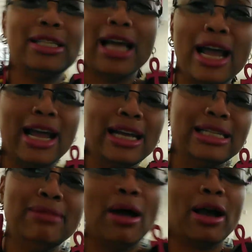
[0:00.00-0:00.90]
said, I can't
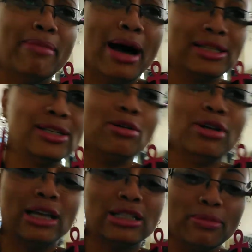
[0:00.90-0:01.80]
see my goodbye song buy something
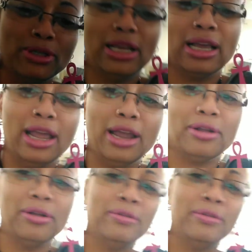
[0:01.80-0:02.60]
yet, so I'm going to sing it later.